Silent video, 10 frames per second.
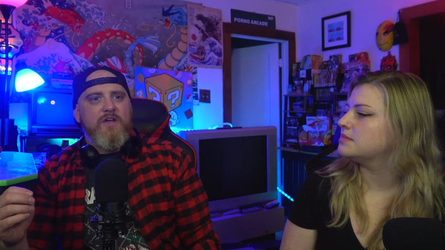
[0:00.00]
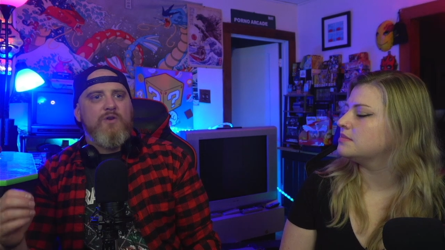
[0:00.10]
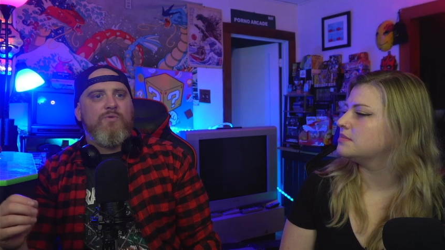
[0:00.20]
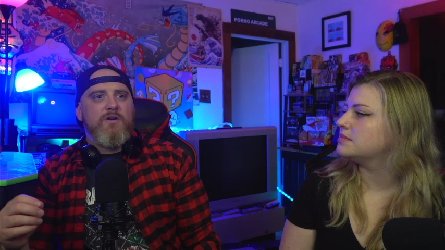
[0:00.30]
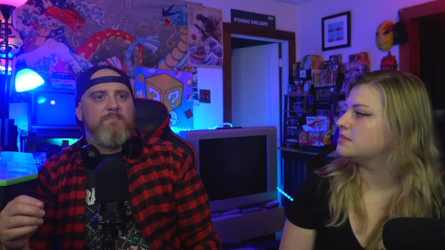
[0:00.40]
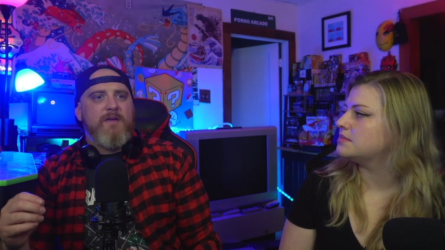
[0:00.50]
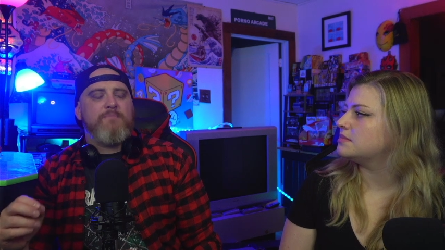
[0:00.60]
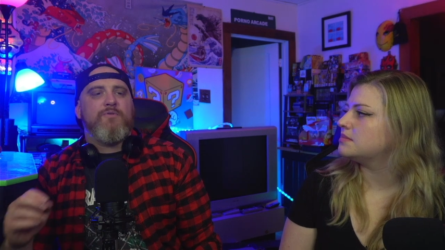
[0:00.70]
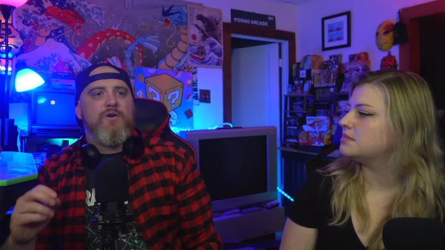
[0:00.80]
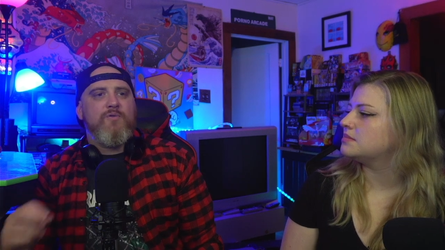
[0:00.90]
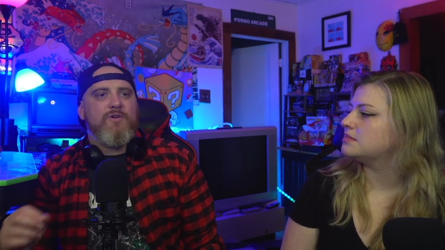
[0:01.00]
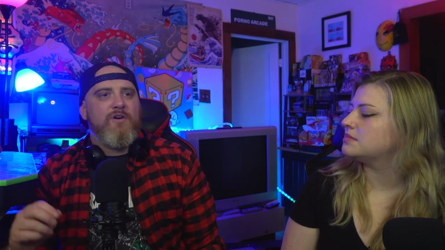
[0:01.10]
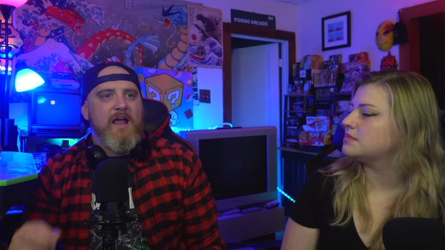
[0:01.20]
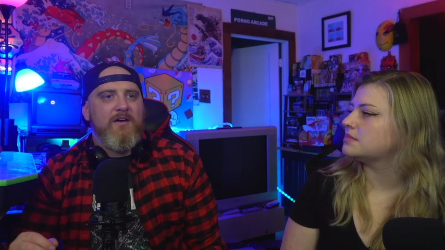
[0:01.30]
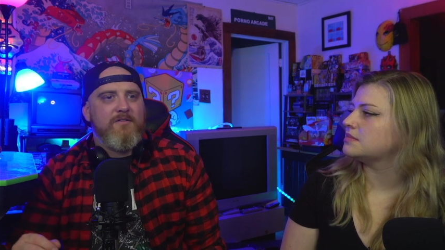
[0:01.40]
Speaker 1: were people going
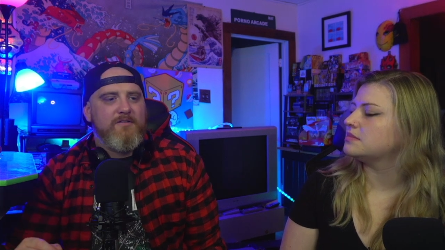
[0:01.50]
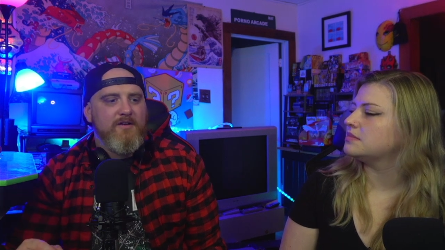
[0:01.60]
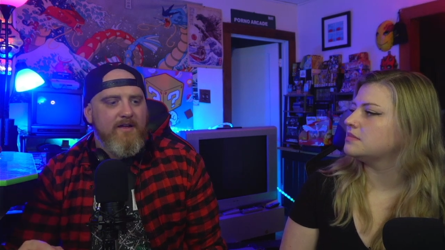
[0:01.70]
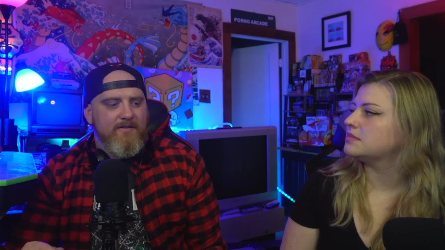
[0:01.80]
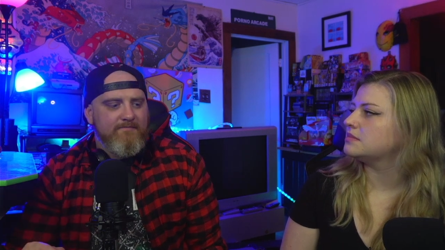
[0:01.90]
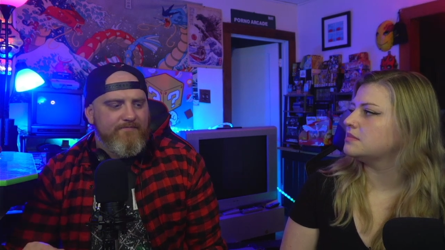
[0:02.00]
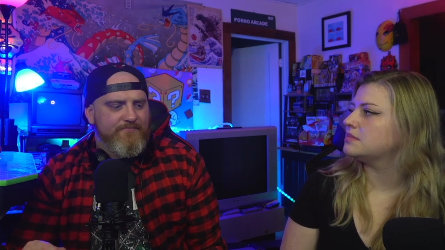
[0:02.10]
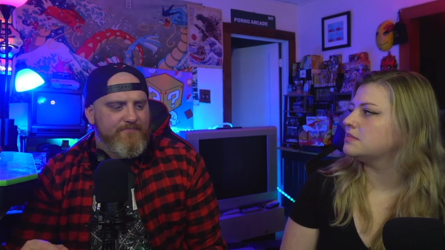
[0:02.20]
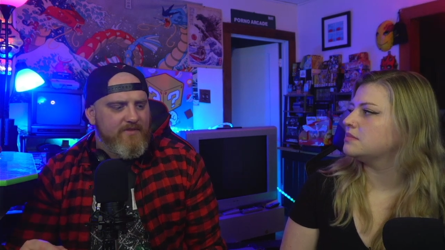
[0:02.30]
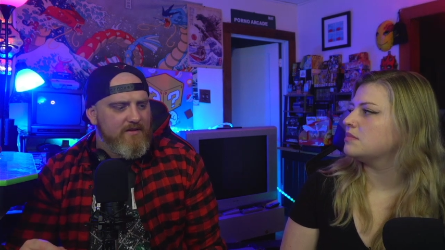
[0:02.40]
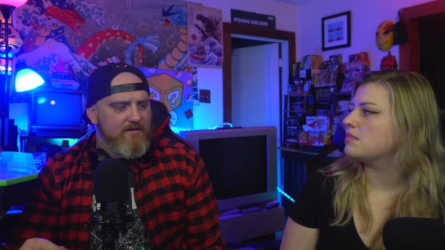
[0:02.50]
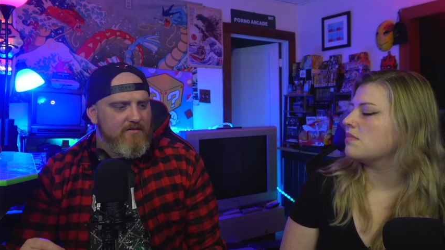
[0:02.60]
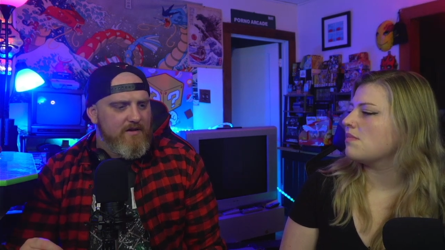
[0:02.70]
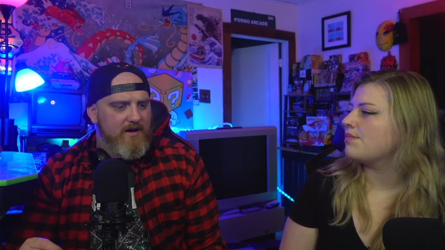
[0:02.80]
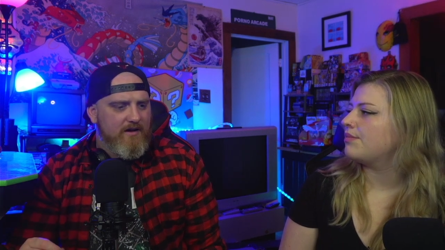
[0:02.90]
around
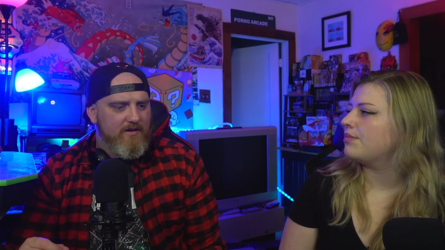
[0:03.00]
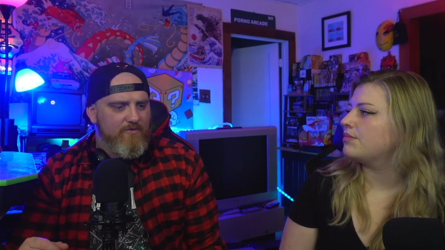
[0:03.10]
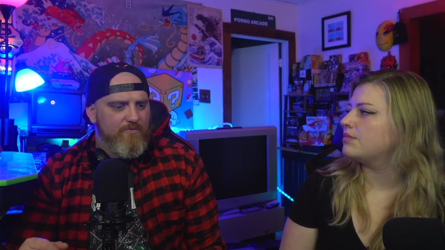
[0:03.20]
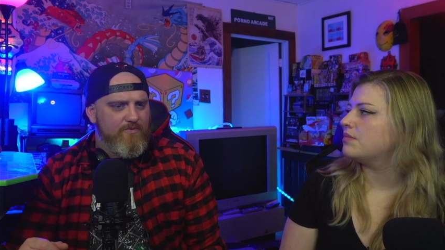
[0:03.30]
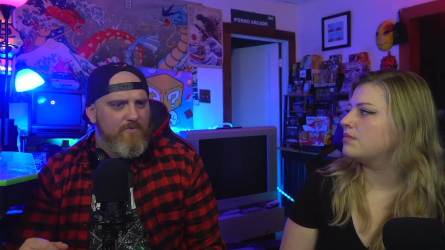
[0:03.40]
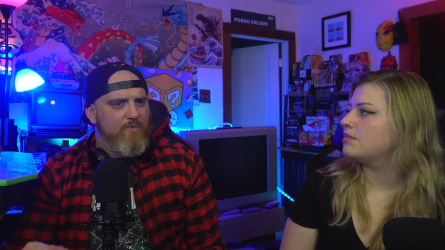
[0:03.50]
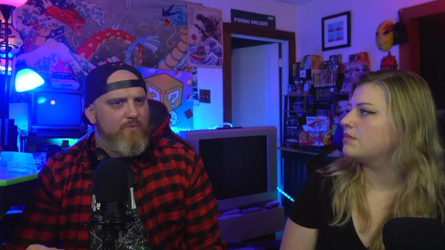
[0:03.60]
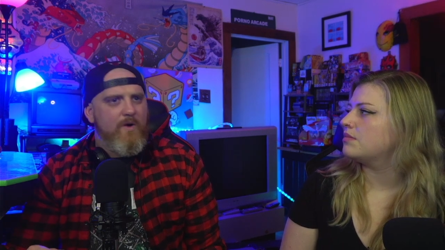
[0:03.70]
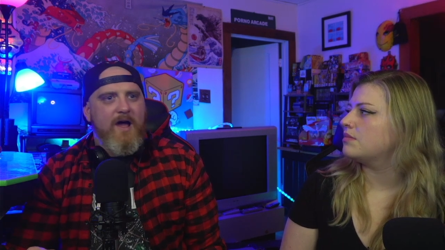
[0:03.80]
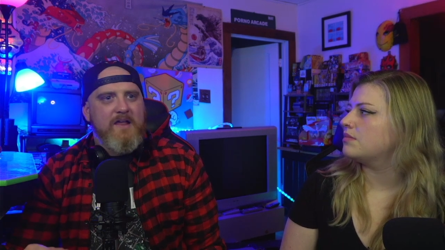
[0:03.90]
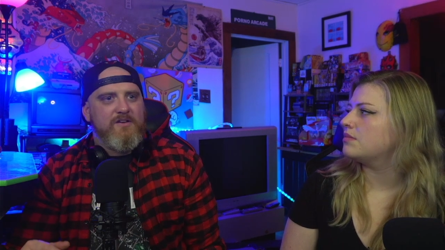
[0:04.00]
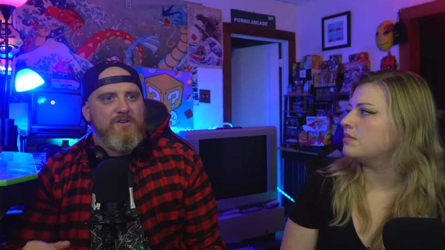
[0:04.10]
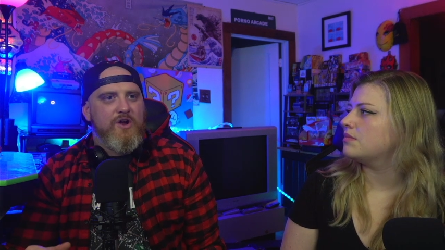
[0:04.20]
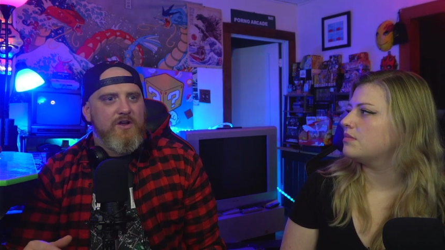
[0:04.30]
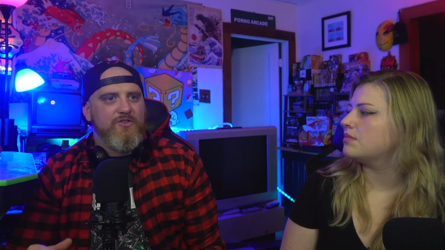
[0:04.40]
uh, right
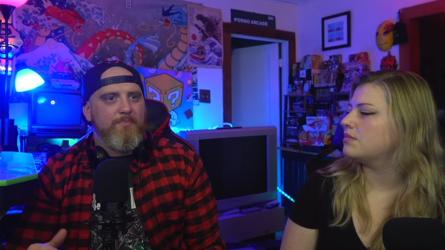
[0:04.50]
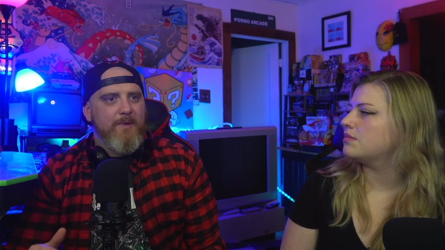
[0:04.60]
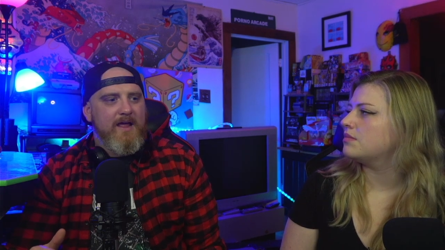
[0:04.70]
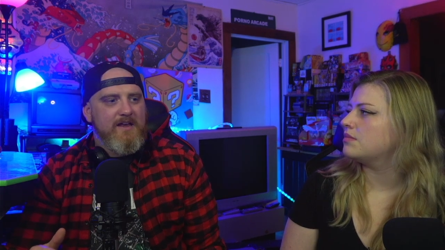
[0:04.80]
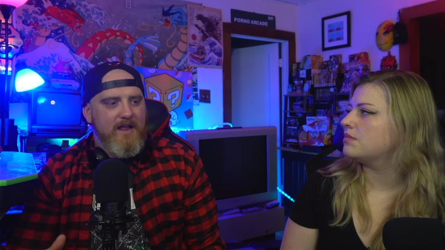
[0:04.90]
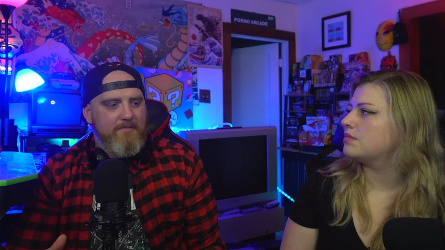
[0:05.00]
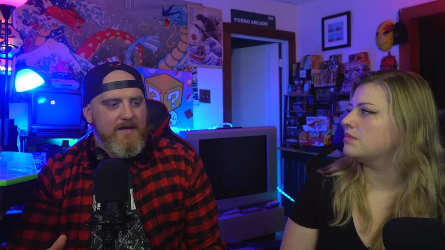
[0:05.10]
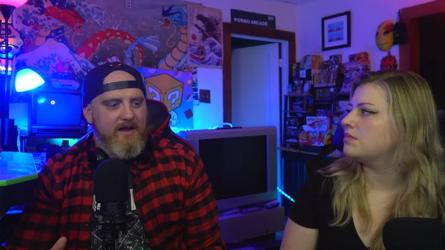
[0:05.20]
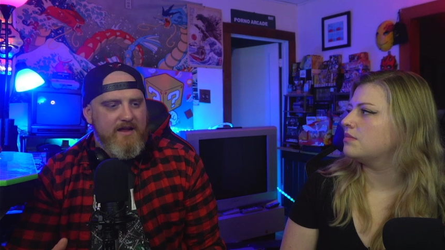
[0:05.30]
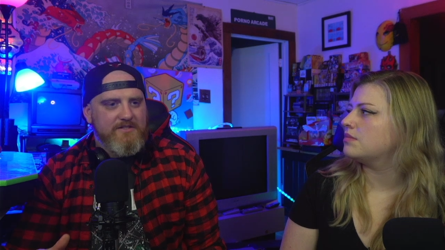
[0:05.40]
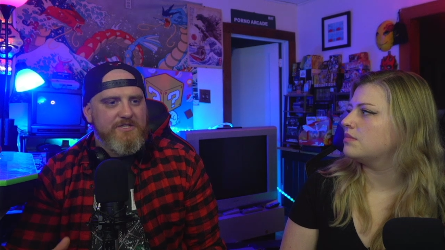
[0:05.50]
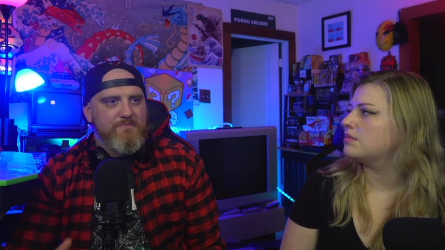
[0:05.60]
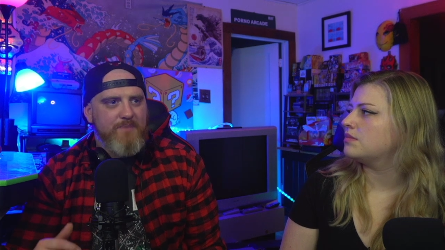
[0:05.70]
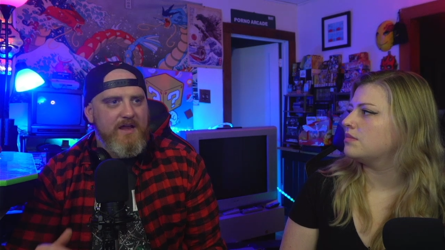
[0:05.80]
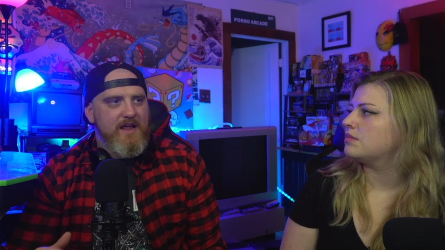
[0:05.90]
during the pandemic and
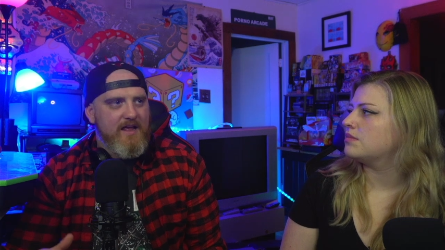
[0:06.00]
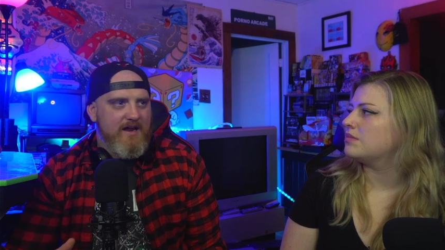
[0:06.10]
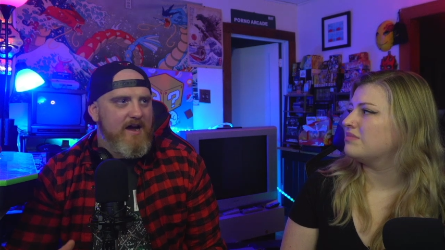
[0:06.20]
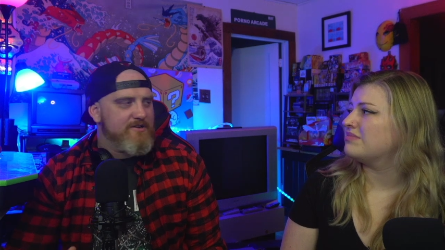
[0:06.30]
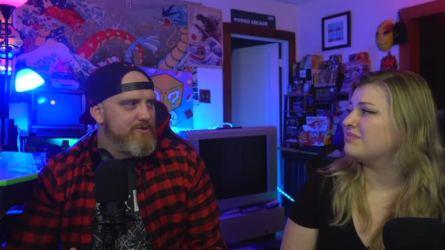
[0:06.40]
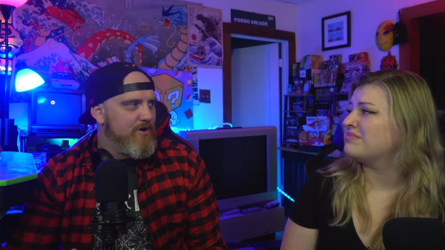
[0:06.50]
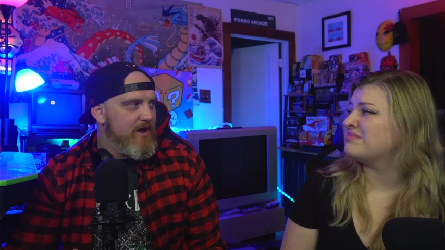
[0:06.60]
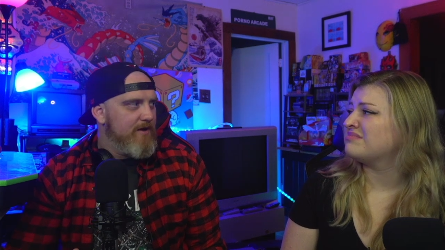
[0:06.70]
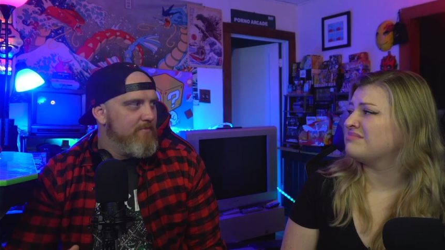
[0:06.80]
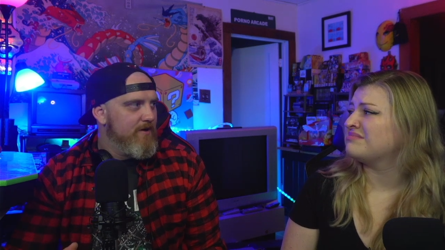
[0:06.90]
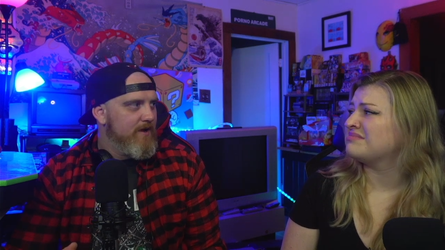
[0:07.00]
spitting an ice cream